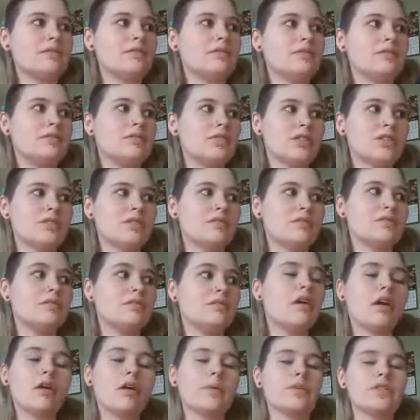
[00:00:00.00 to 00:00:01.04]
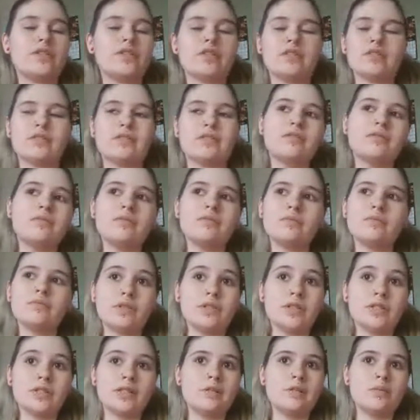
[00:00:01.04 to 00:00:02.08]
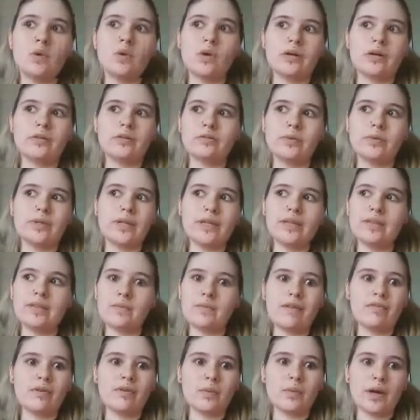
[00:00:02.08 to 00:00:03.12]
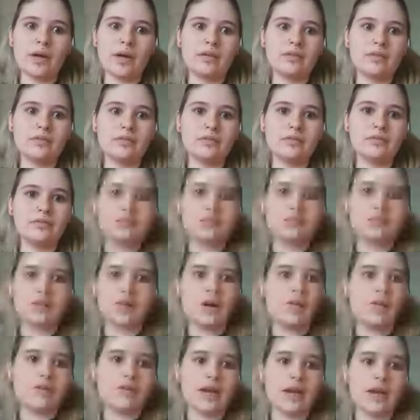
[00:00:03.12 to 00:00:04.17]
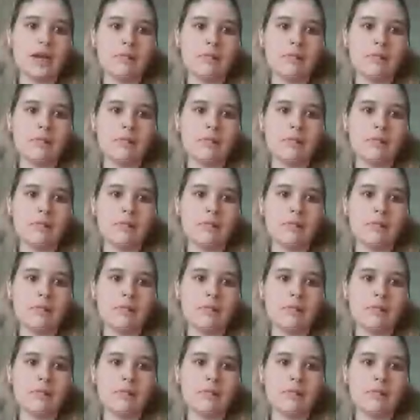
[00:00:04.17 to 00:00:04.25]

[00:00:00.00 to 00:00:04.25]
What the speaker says: just art witches. We just need more. We need them everywhere, all the time,